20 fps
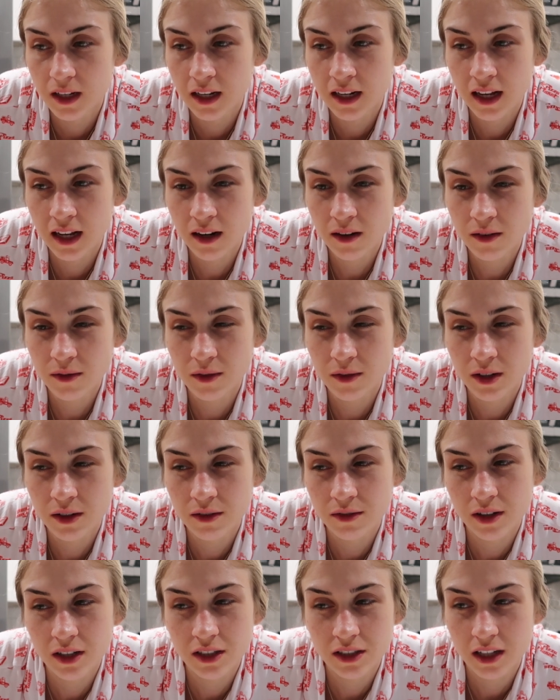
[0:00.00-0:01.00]
And I don't want
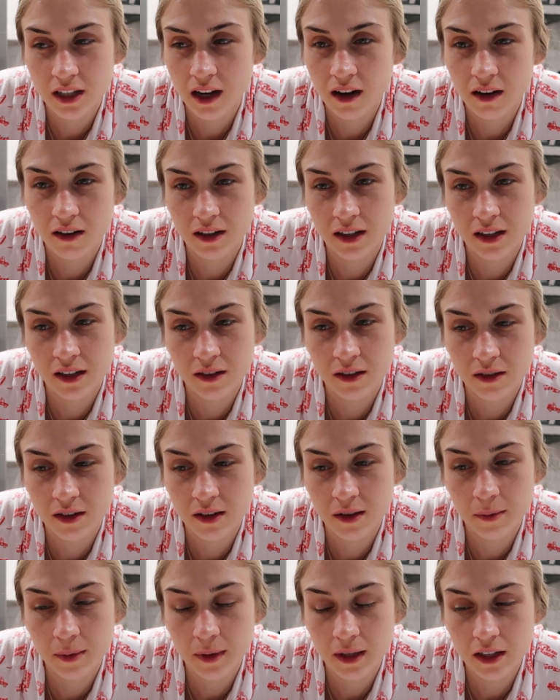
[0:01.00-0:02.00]
to rush out and go
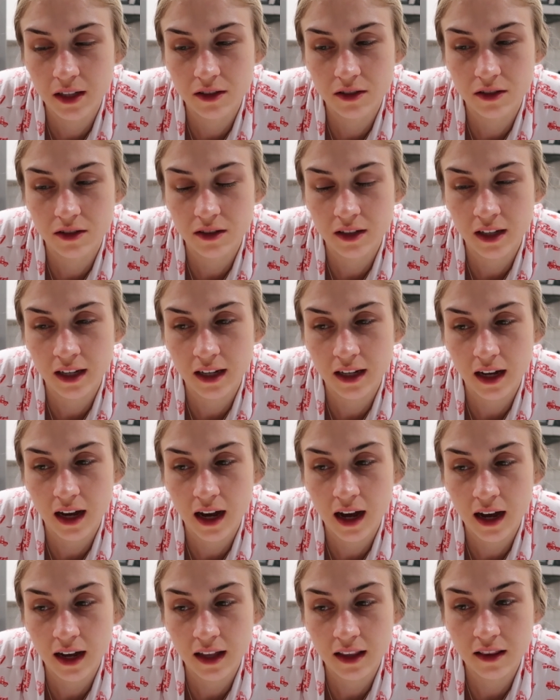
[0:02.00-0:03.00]
to the beach. Like,
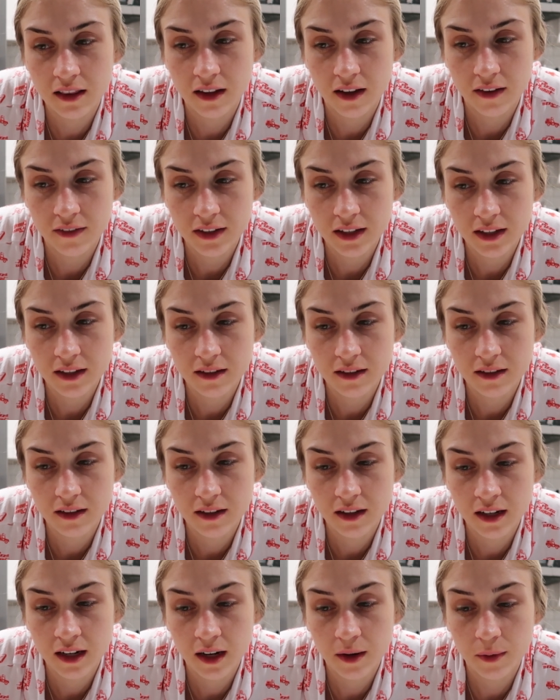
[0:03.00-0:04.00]
I love it
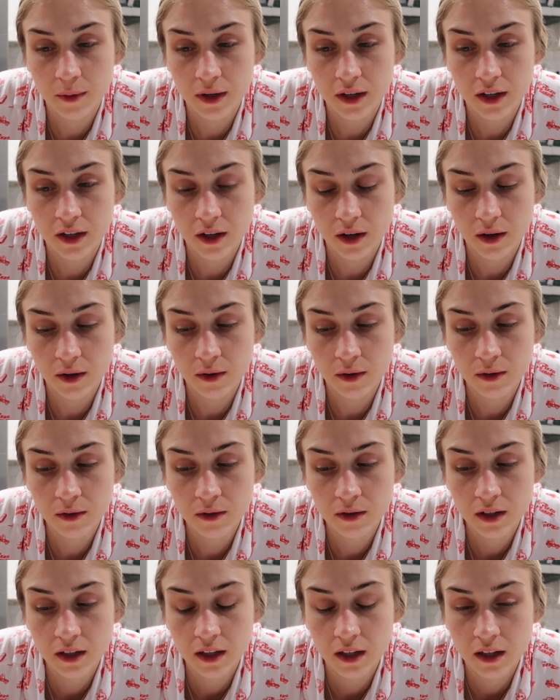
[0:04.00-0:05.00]
and I want to
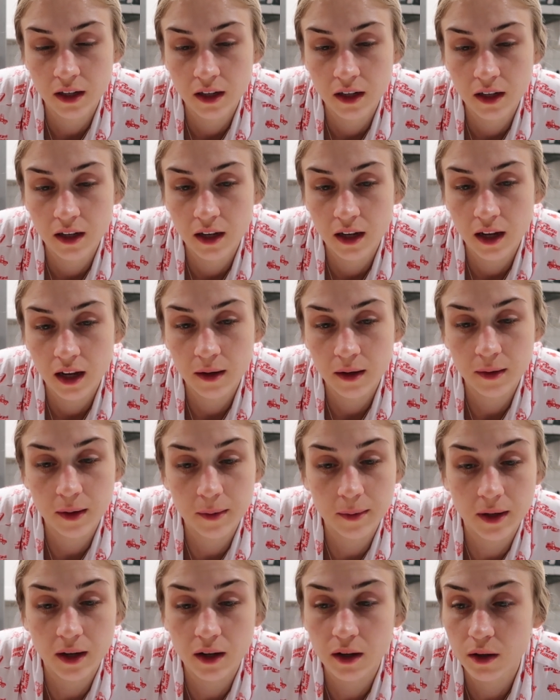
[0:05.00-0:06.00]
go. And
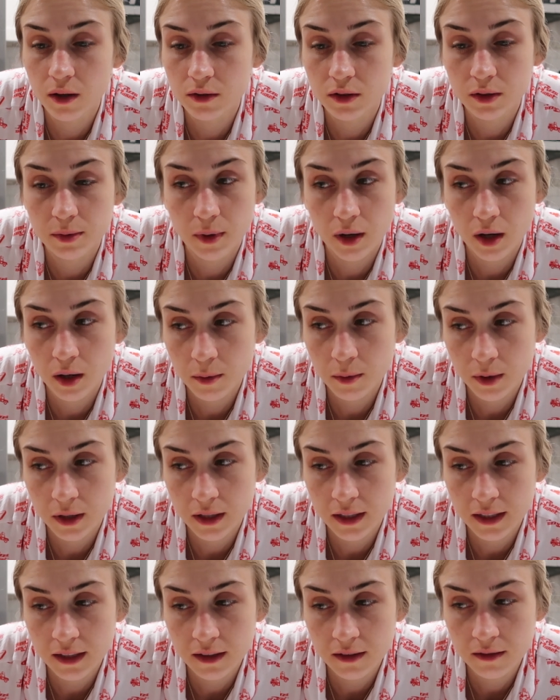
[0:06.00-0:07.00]
maybe I'll go tomorrow
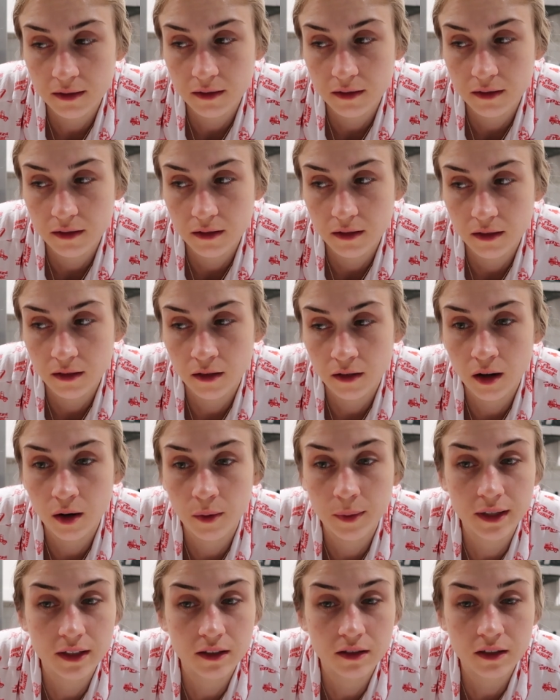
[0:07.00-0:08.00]
morning or
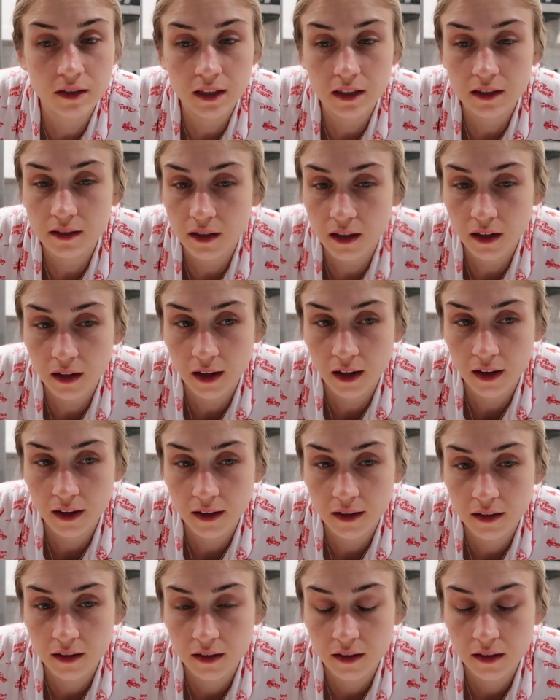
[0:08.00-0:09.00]
I'll wait till next
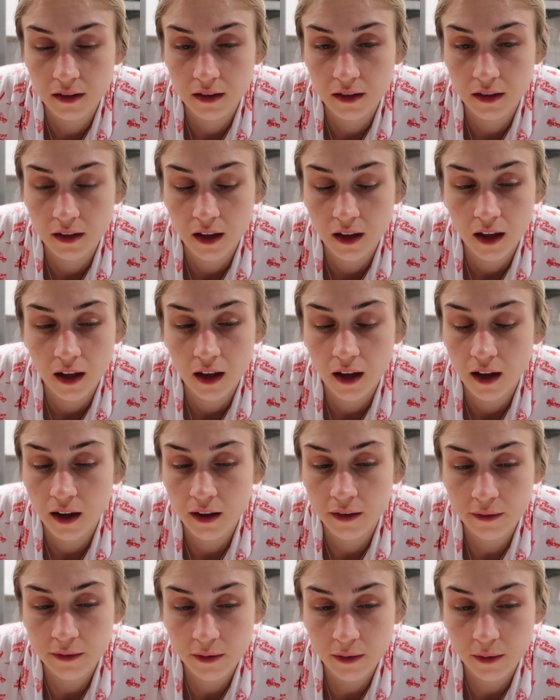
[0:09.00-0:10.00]
Sunday.
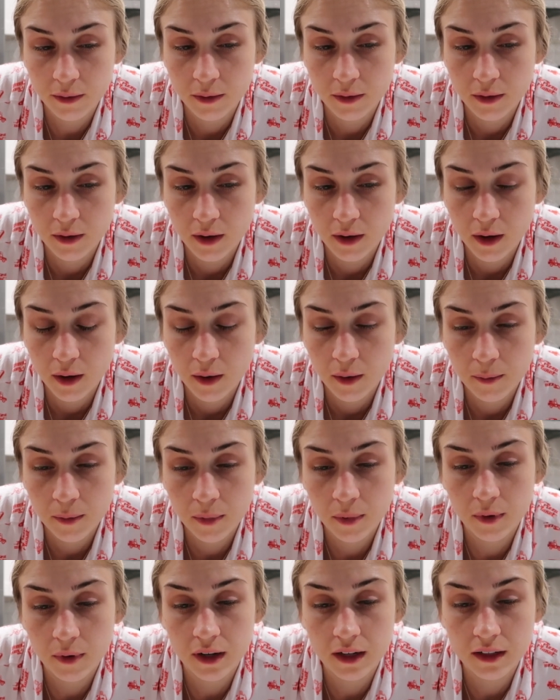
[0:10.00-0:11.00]
I don't know.
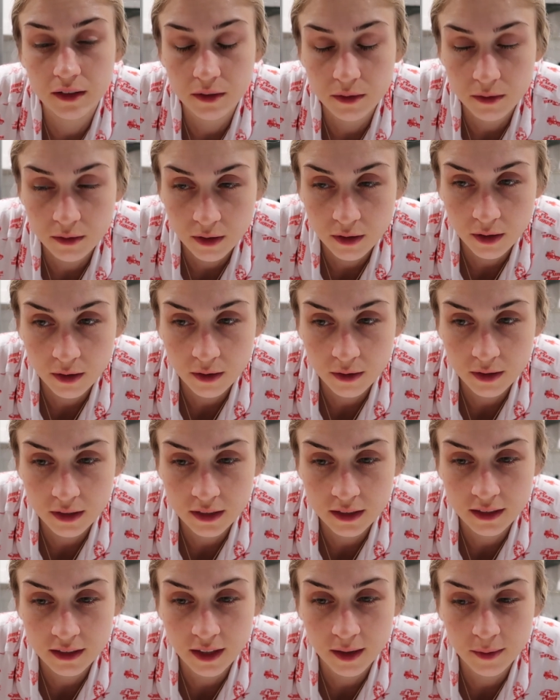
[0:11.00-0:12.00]
But what I do know
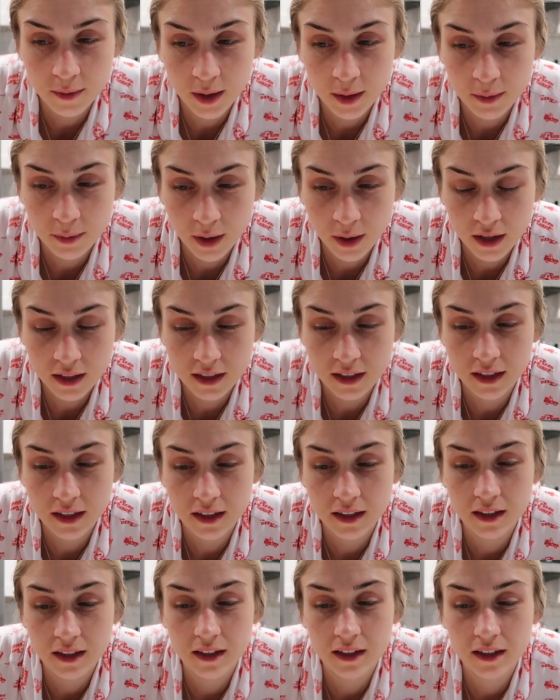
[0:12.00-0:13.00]
is that my
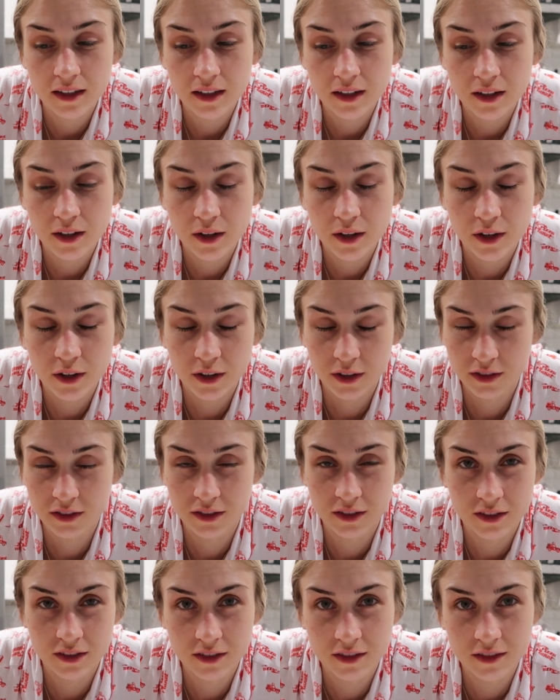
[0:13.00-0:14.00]
body
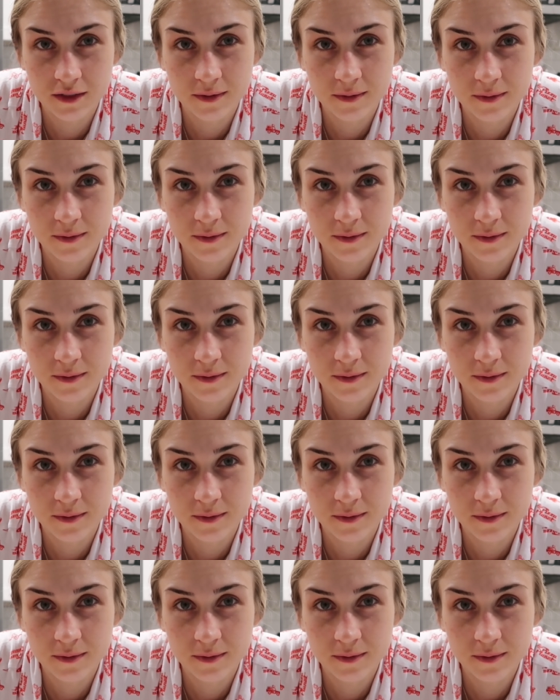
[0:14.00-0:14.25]
hurts.